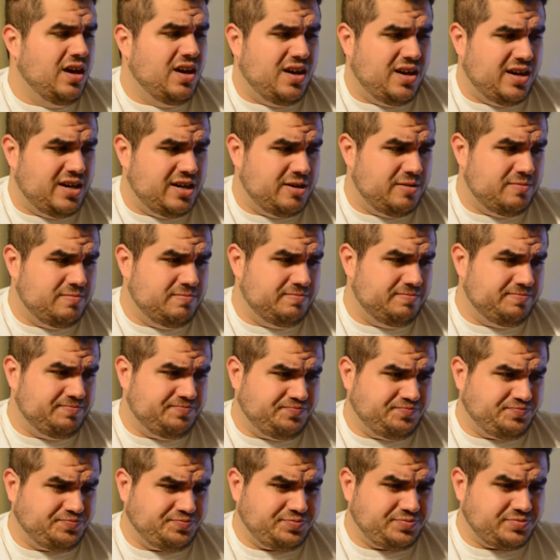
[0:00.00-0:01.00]

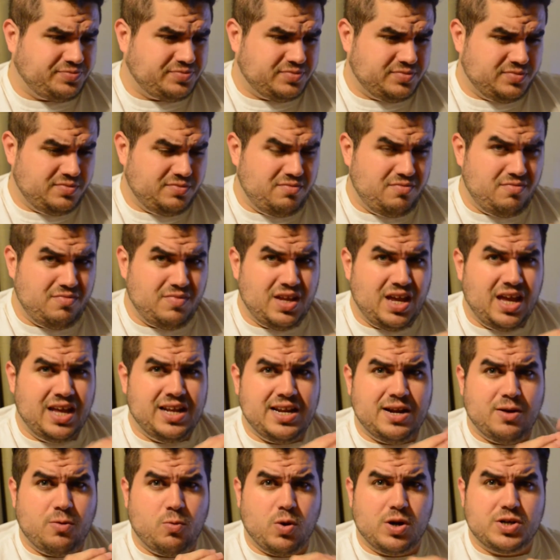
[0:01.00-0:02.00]

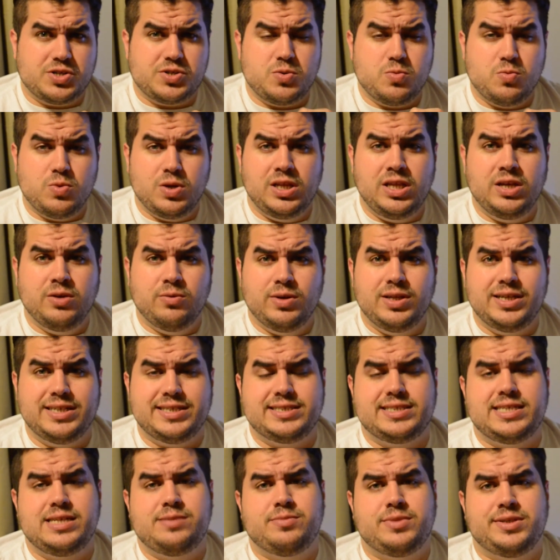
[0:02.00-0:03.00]
And it works really
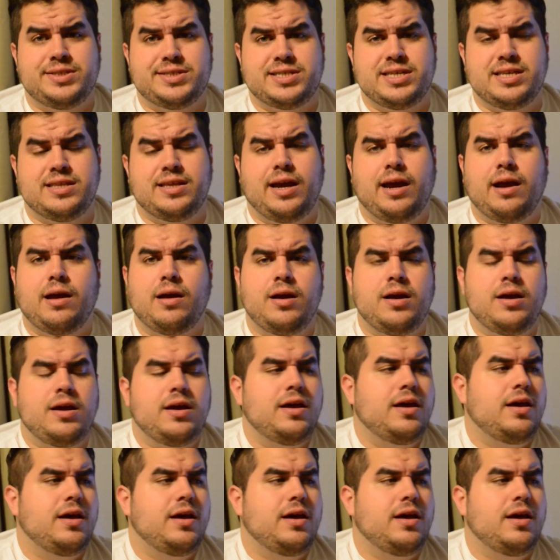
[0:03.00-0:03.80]
seamlessly there.